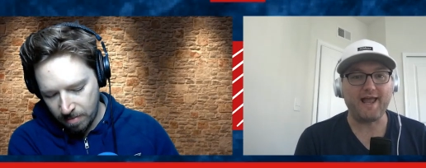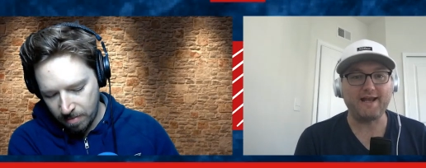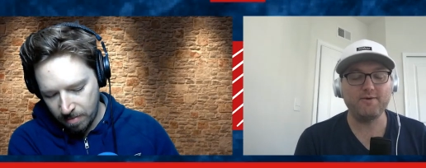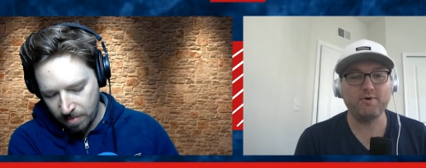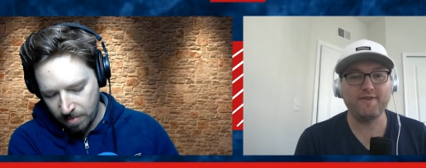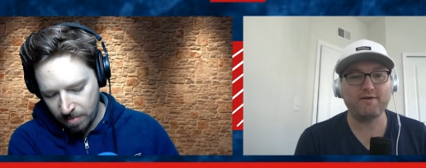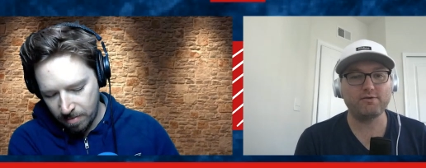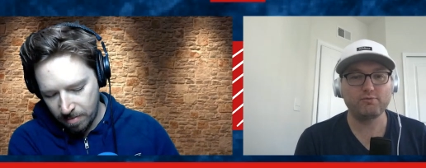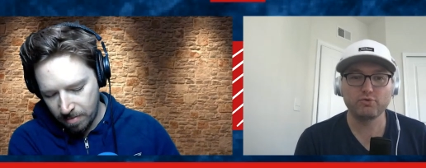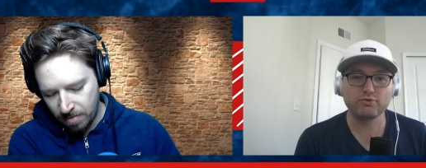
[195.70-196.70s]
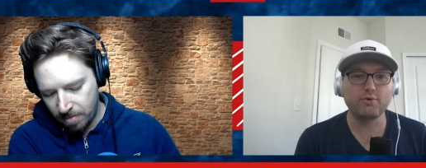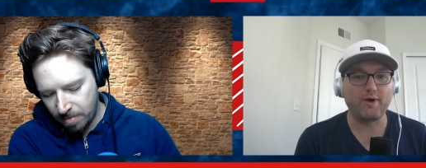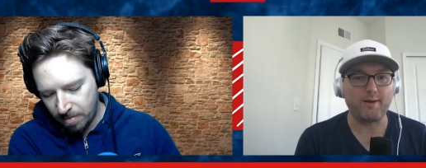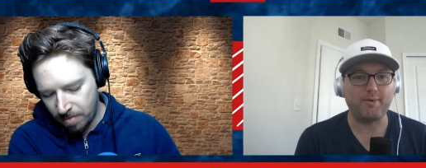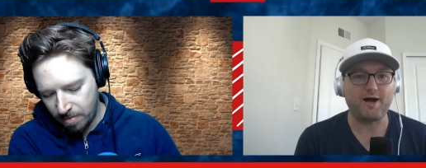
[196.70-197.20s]
Speaker 1: Anyone that grew
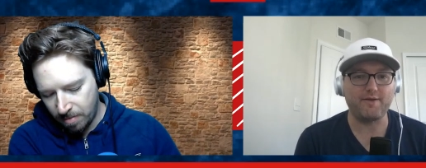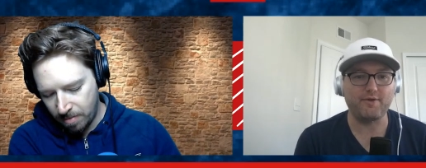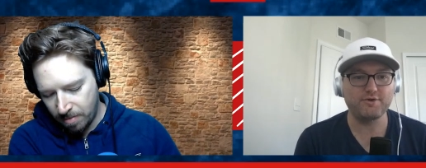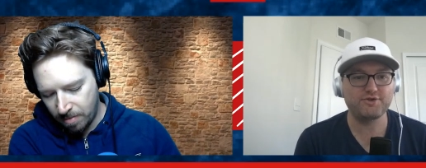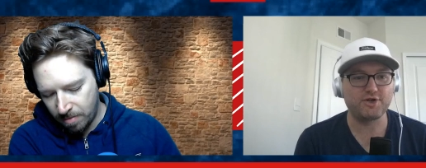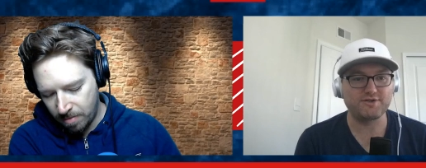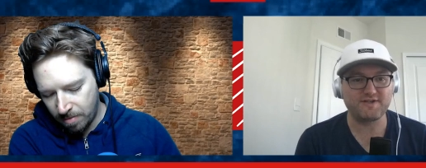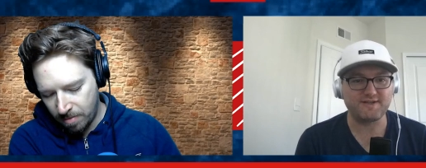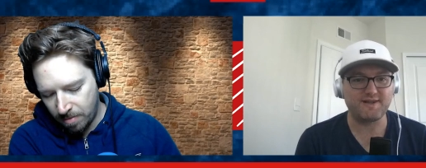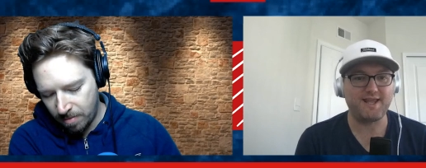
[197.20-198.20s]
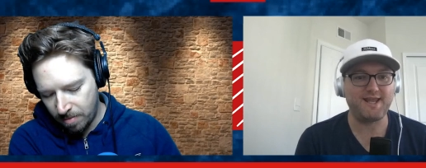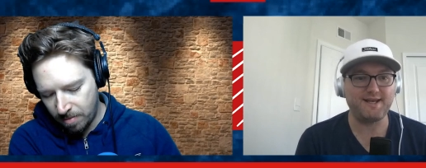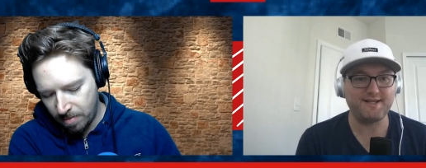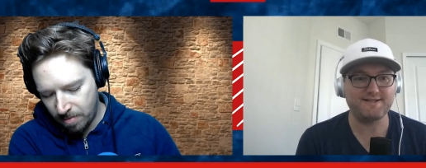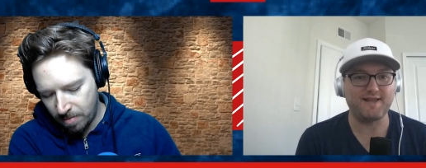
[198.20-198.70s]
up on those jerseys in the
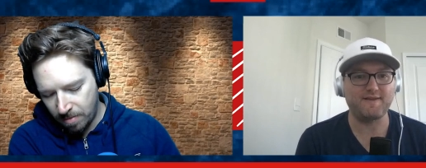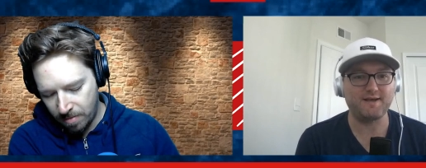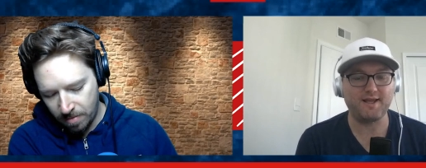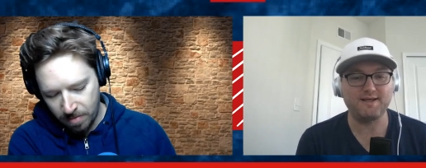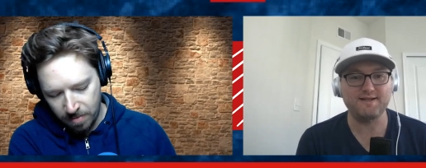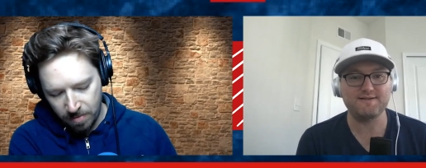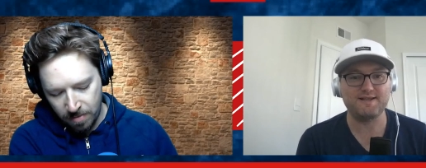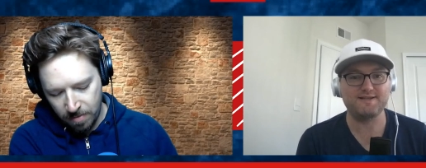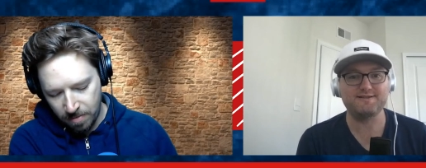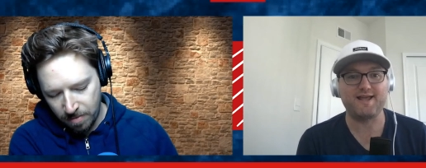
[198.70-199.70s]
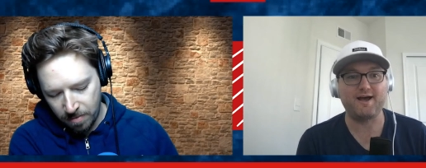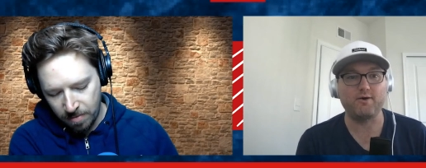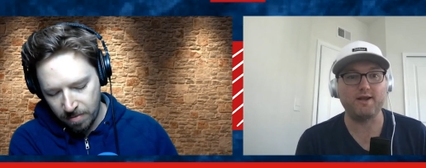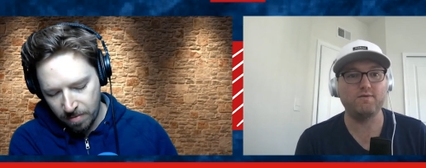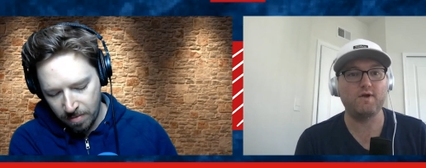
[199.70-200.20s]
80s and the 90s is now
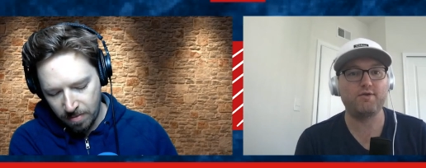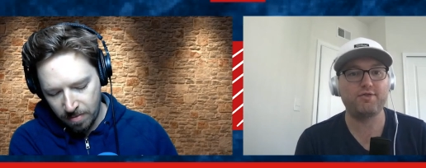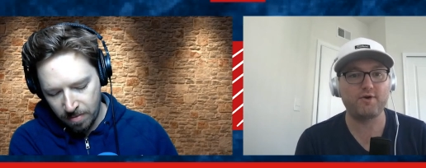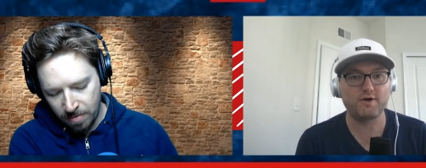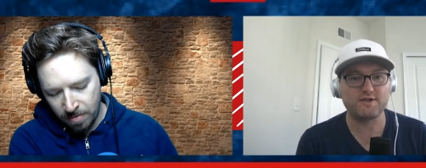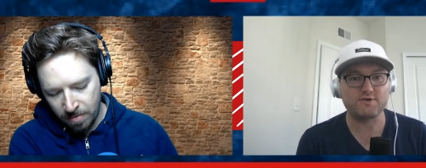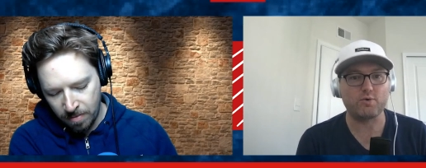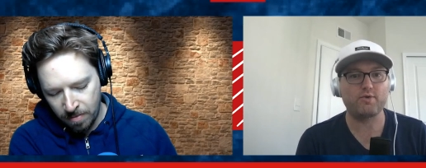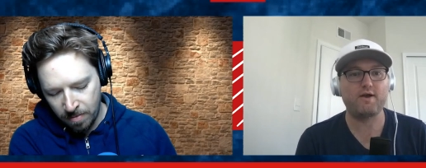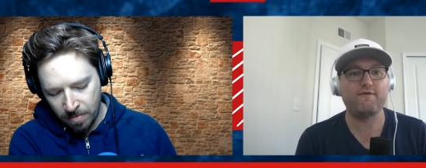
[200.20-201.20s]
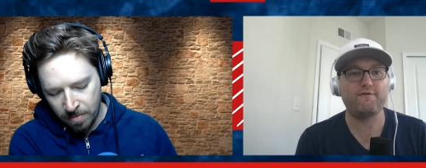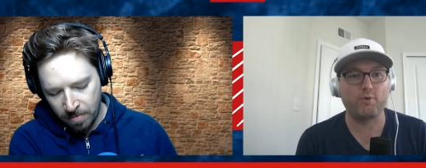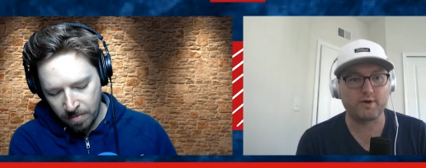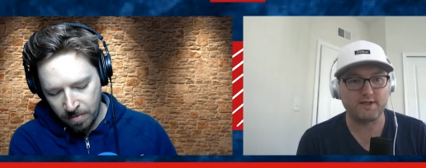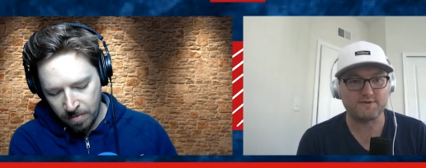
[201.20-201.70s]
in their 30s or their
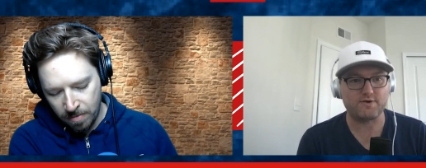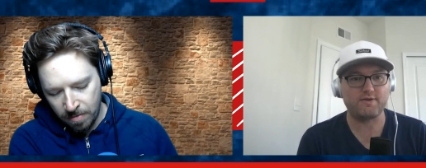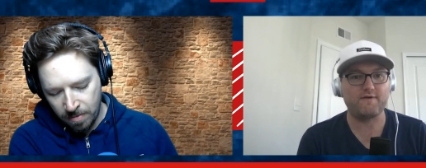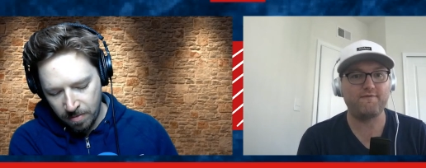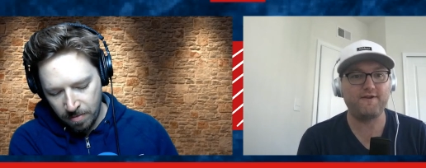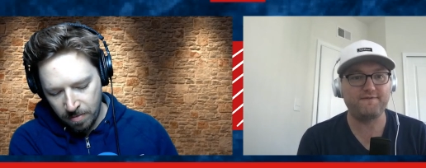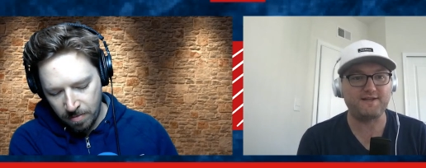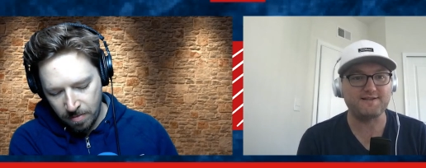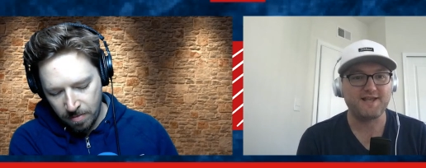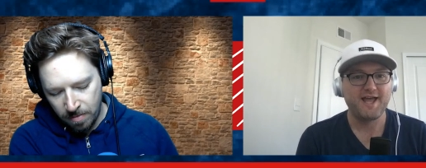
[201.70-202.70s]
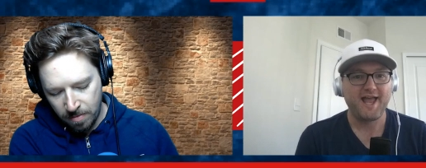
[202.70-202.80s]
40s or their 50s.